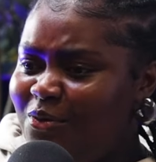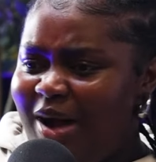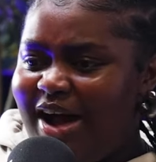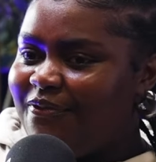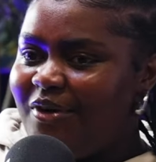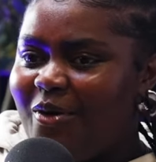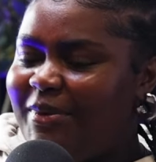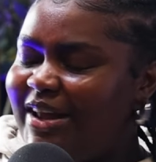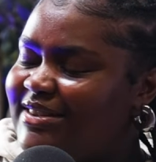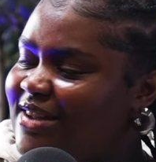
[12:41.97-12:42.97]
don't know why I thought it
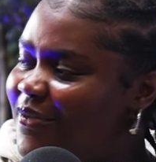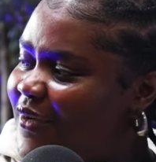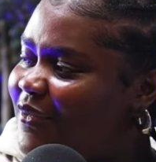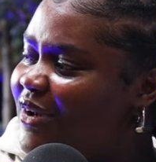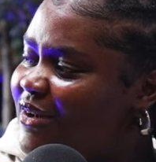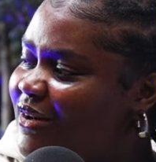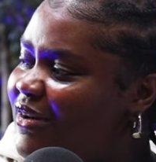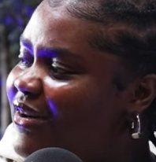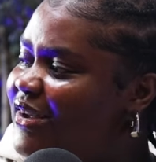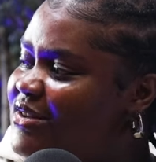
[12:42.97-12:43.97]
would be like a South African
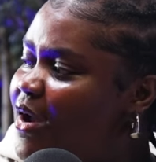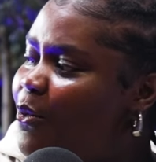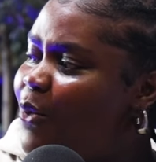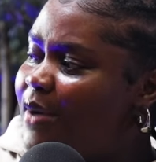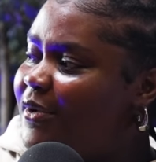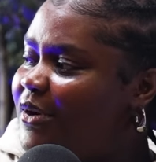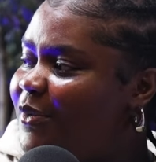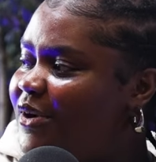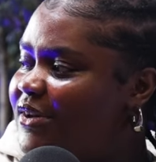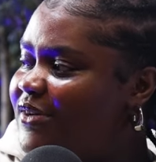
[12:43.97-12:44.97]
artist. Why
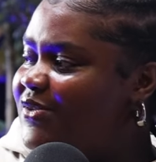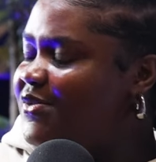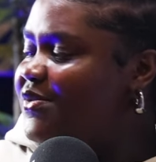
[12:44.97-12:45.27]
Burna Boy though?